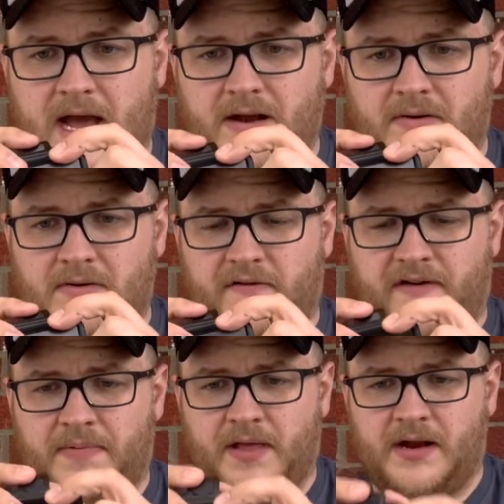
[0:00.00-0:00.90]
I don't know
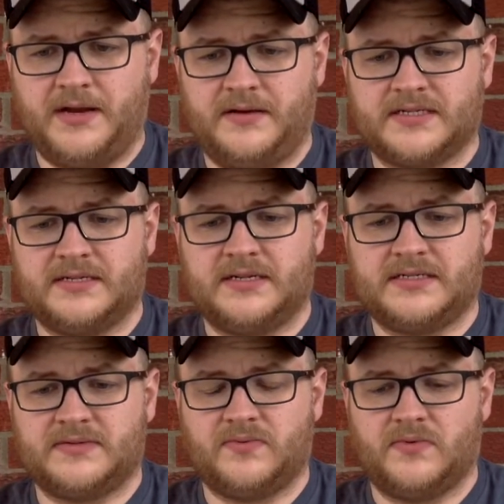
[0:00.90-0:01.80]
if I plan on using
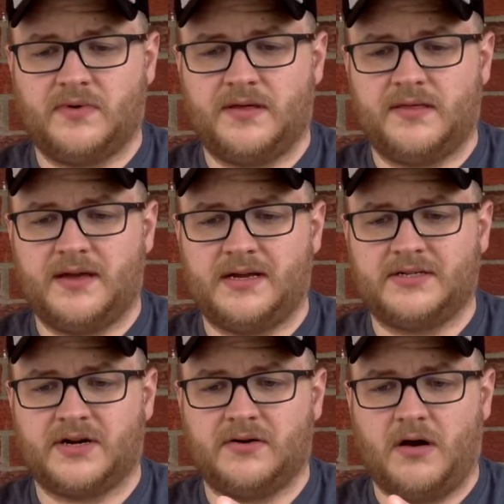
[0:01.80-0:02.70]
this with the
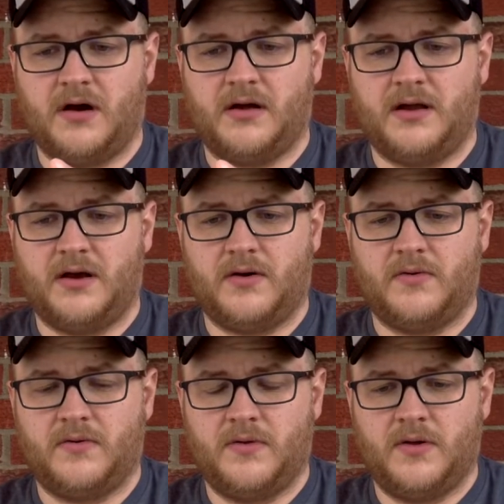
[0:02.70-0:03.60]
internal
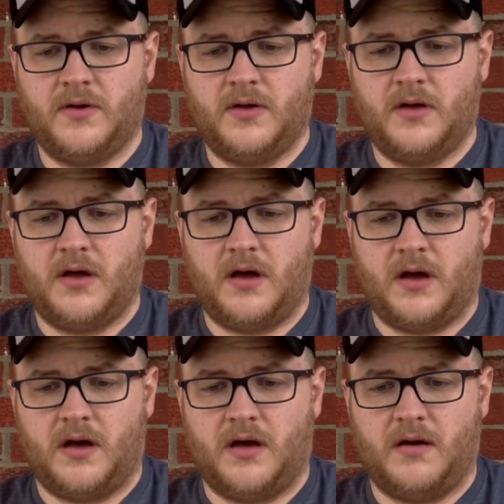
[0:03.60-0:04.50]
audio.
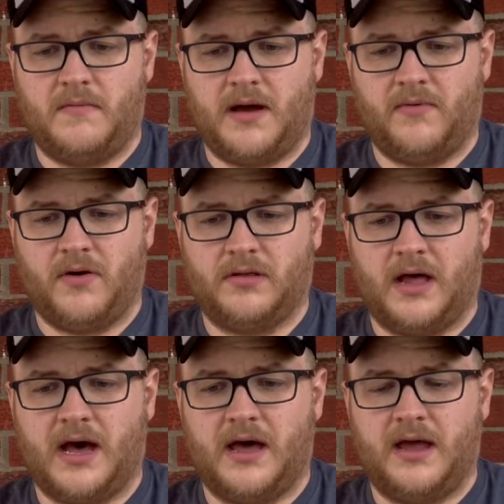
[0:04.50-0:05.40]
I won't
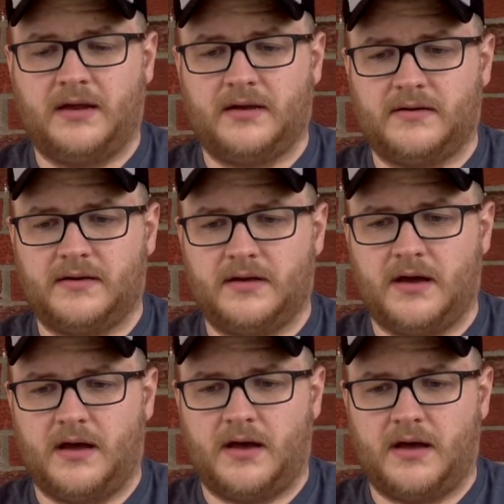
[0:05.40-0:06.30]
lie,
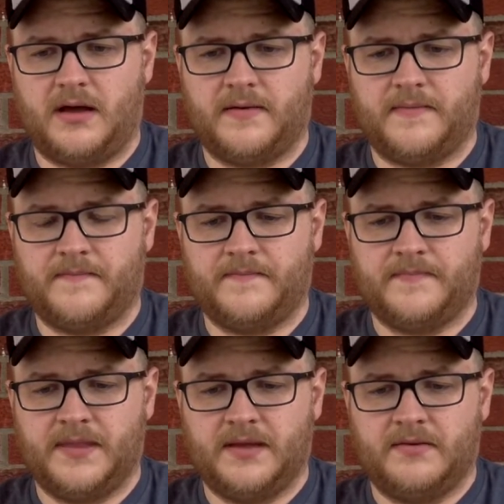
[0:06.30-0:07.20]

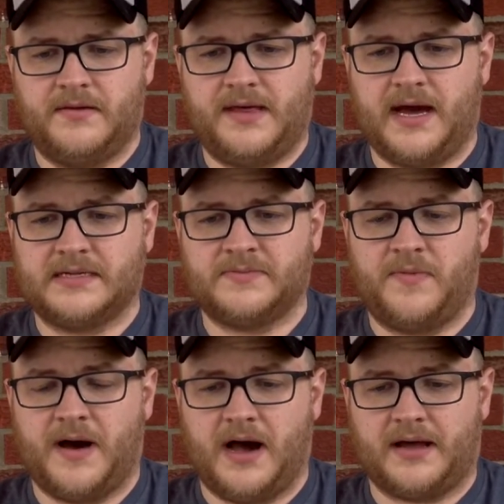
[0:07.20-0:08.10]
with the
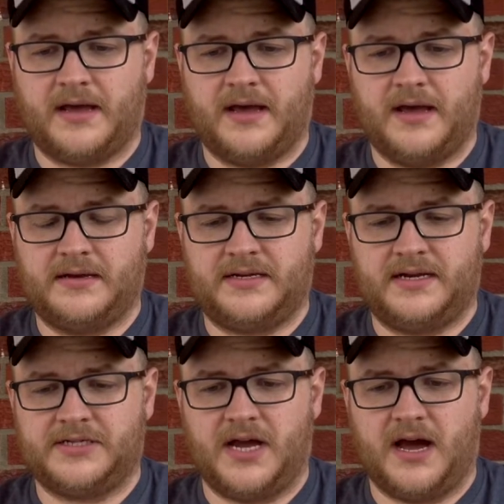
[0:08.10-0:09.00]
OSMO Pocket,
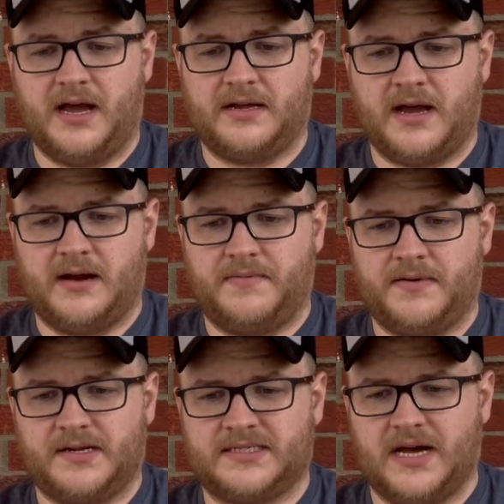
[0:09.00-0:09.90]
DJI kind of
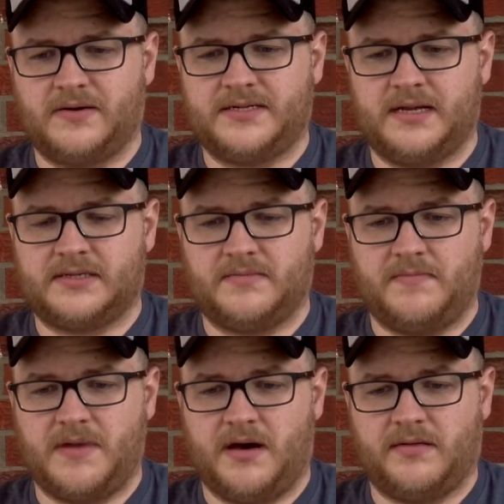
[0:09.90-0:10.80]
put a sour taste in
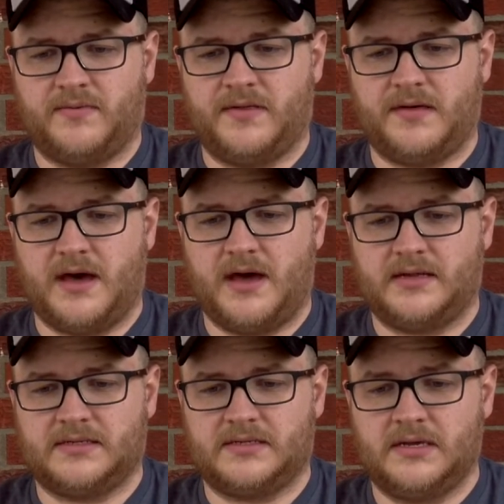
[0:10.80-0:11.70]
my mouth with
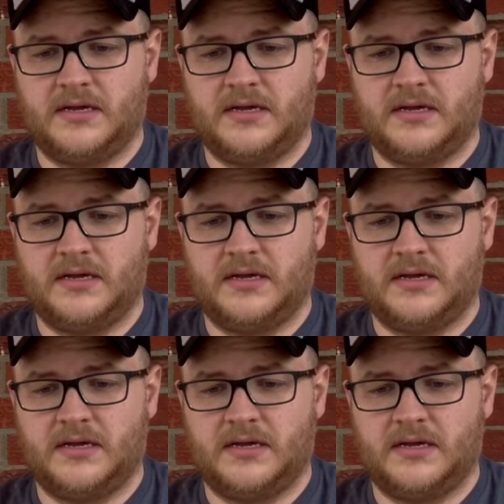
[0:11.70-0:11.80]
that,